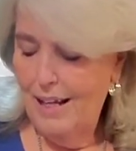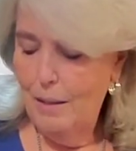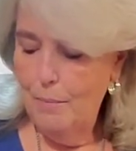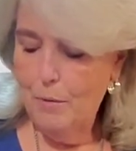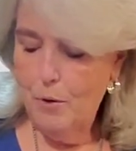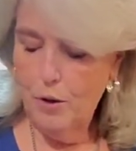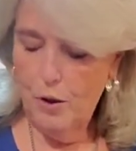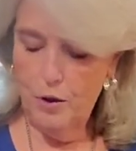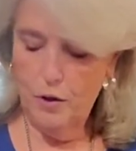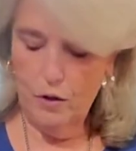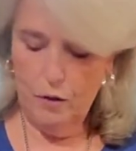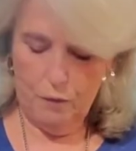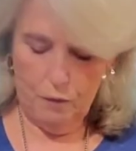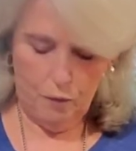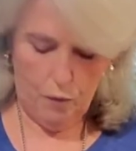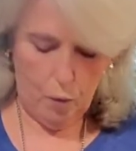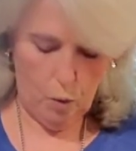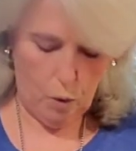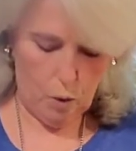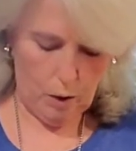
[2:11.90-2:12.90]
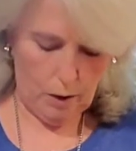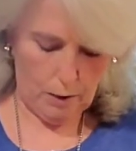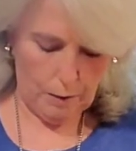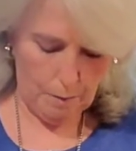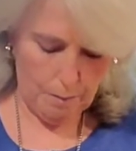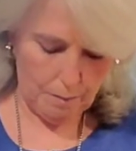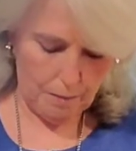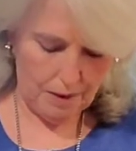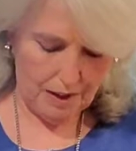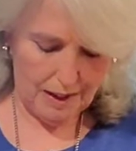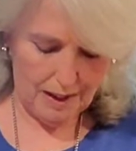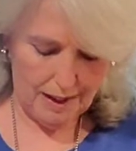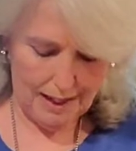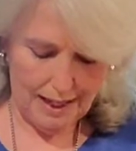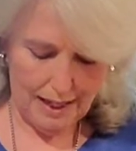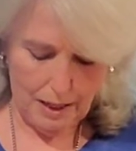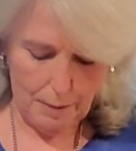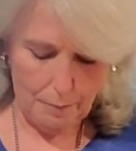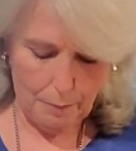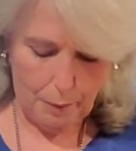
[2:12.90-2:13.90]
I'm going to use a fork and
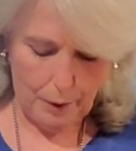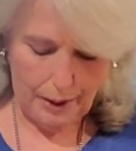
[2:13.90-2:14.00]
kind of